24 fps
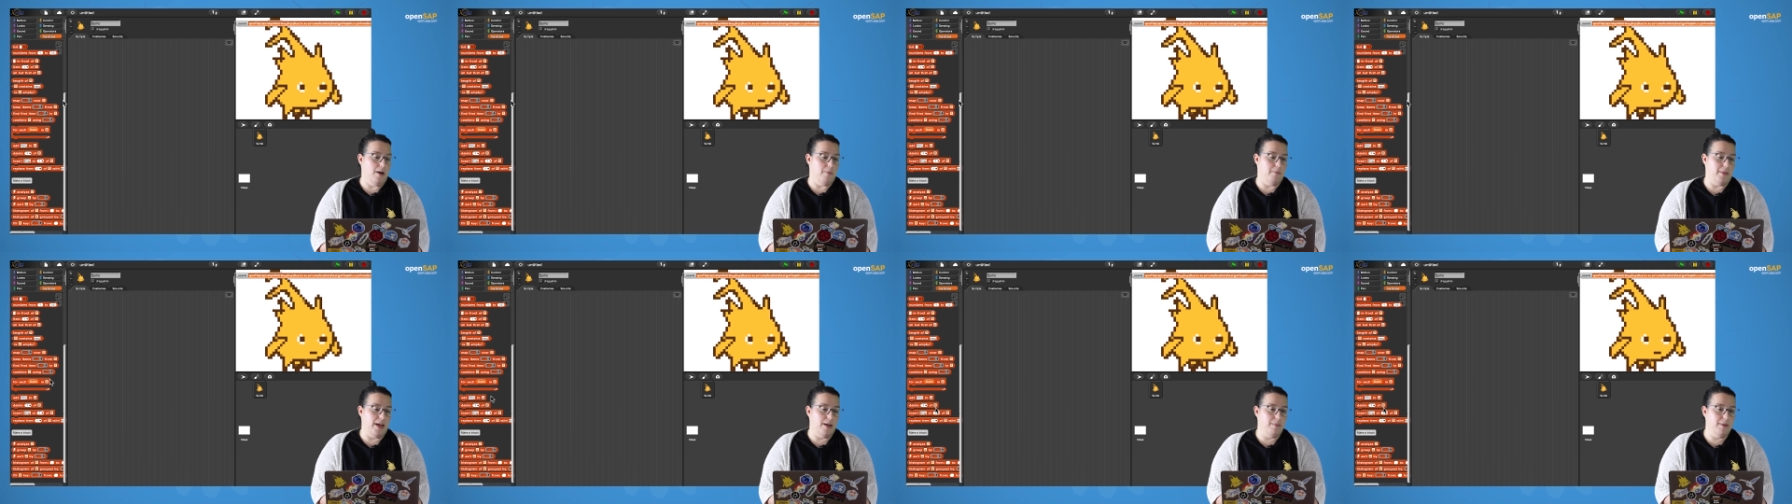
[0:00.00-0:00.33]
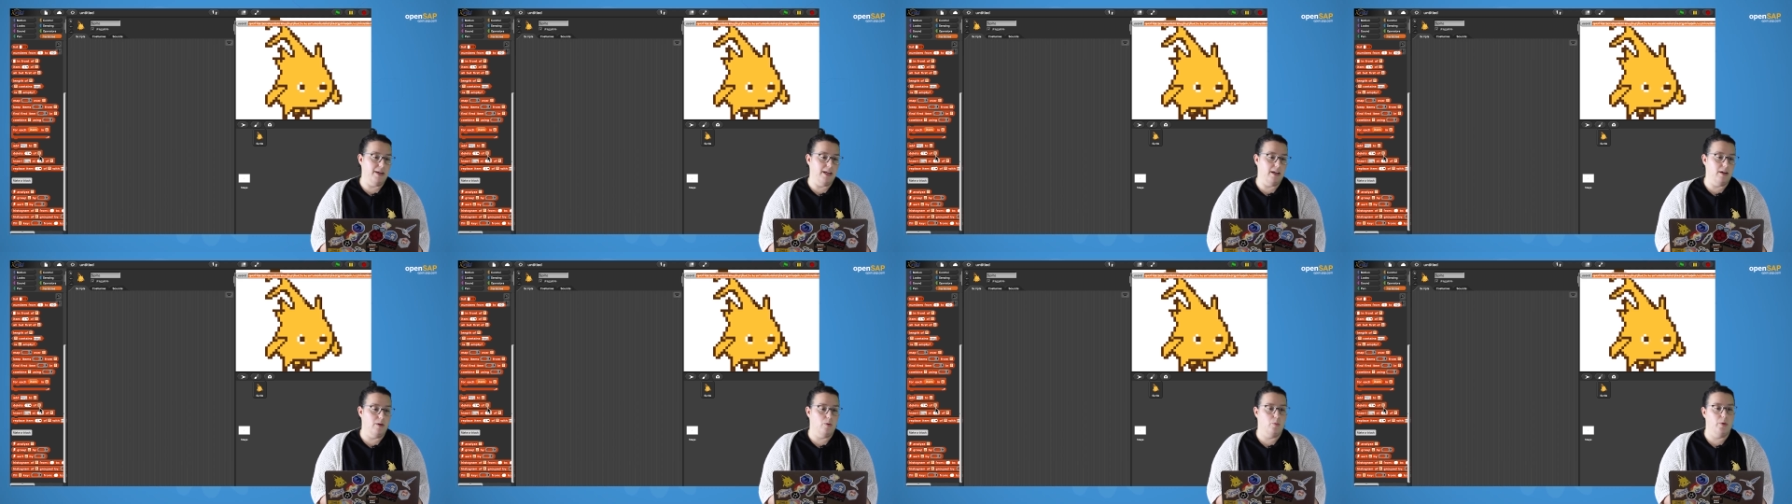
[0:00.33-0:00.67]

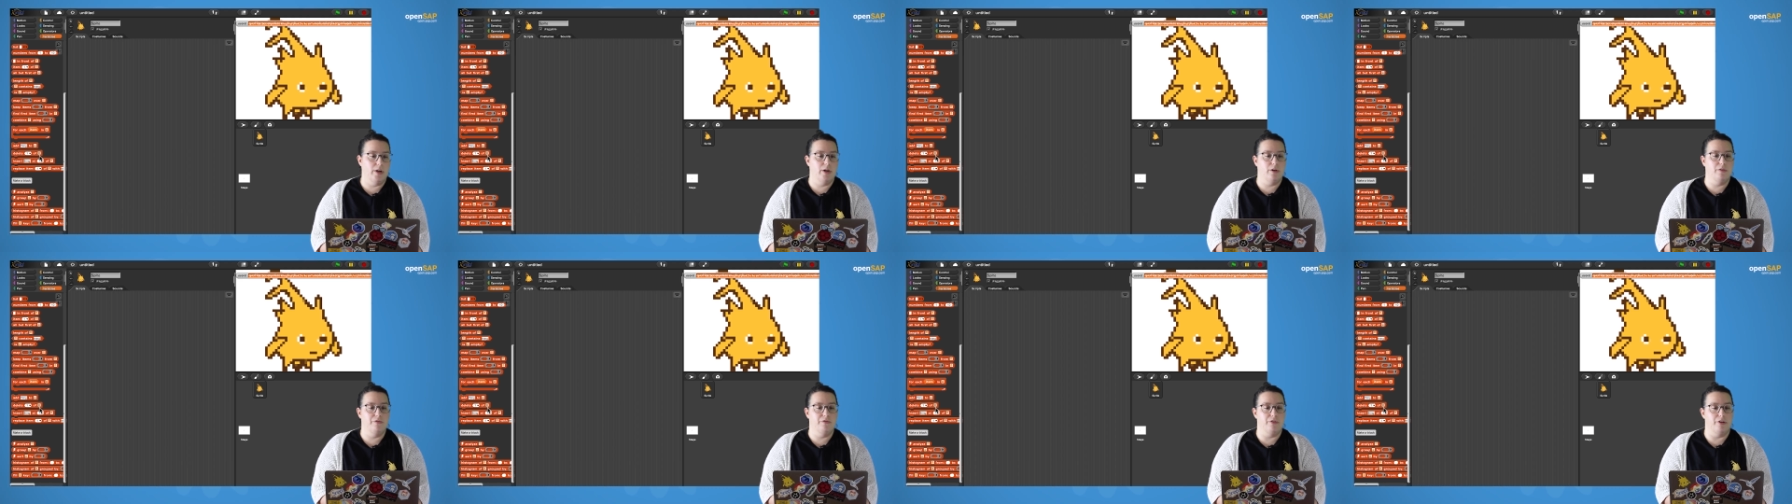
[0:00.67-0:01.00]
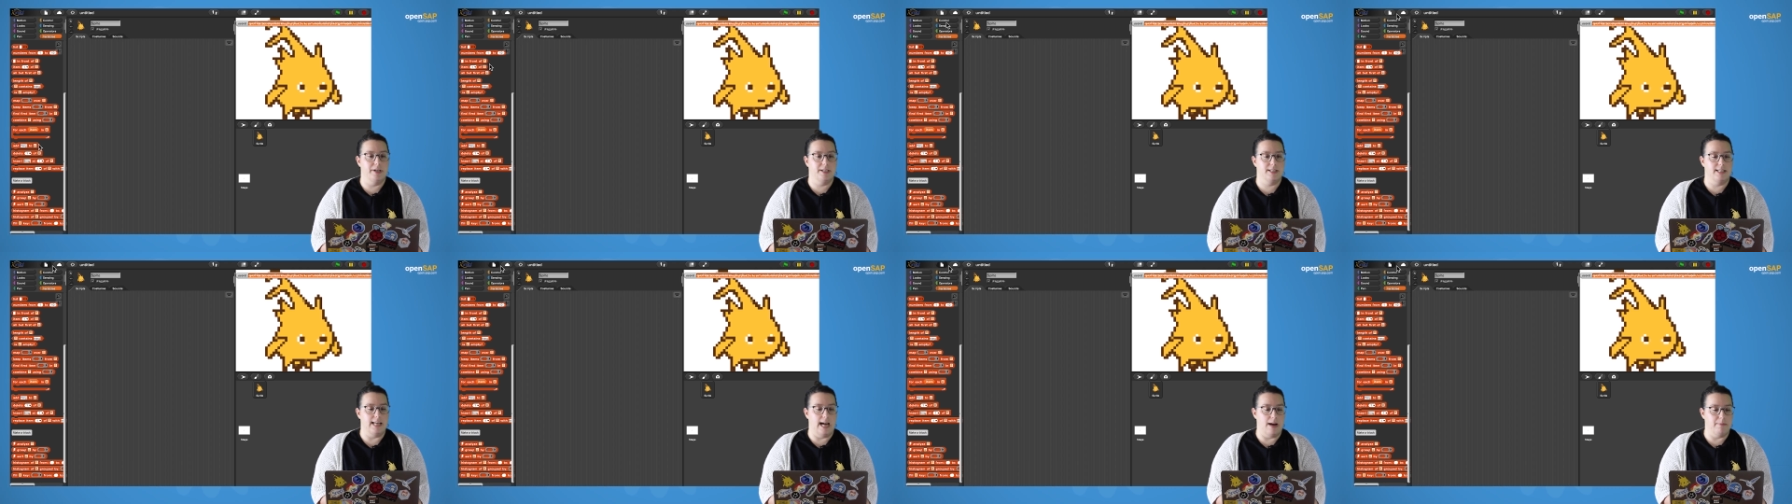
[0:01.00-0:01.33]
Maybe we could, for
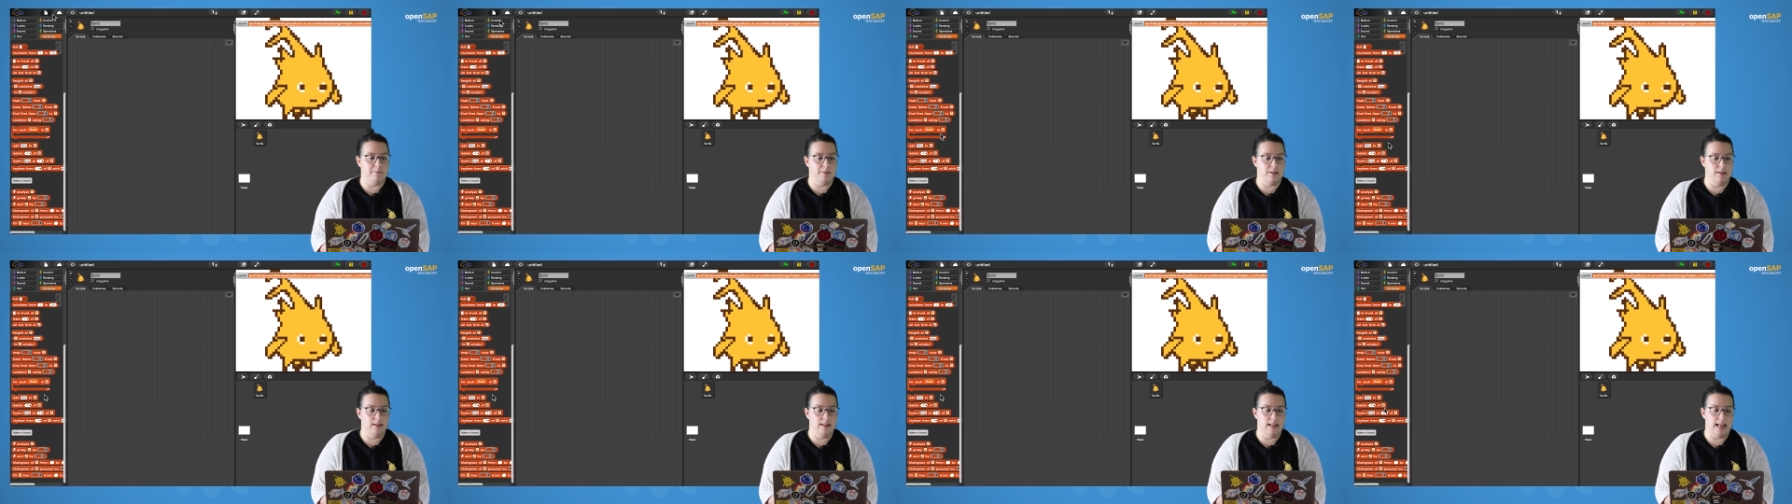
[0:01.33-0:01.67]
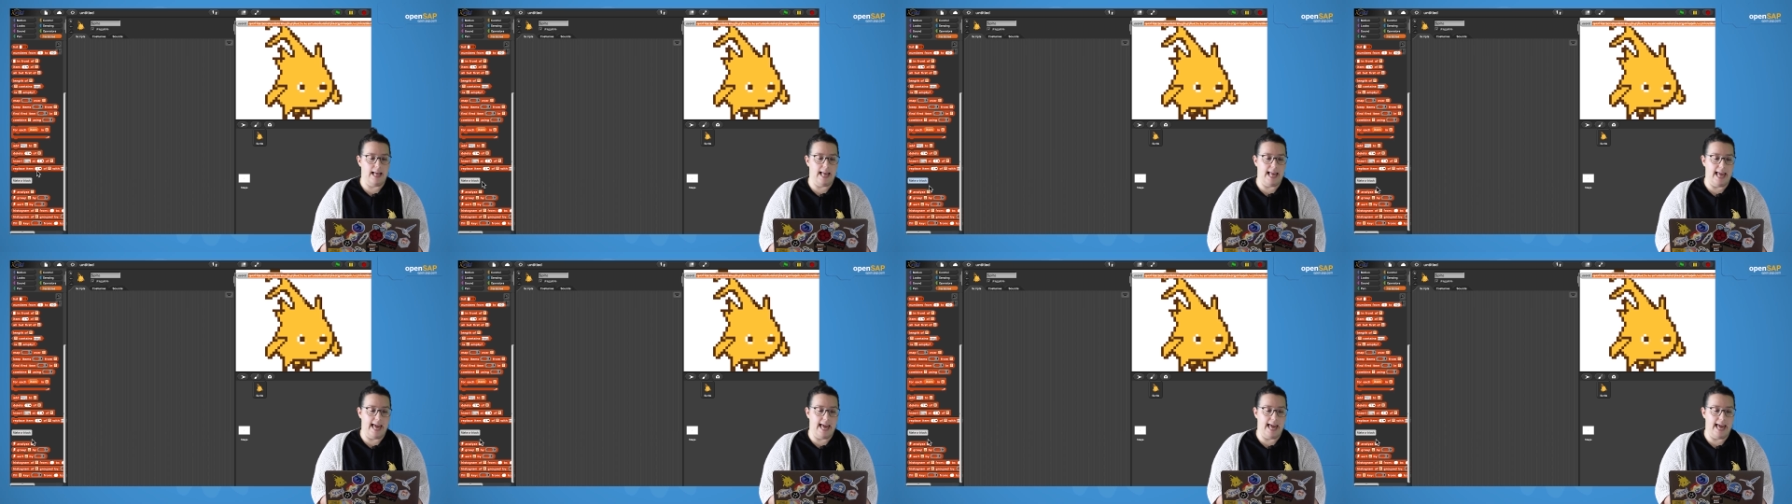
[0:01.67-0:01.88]
example,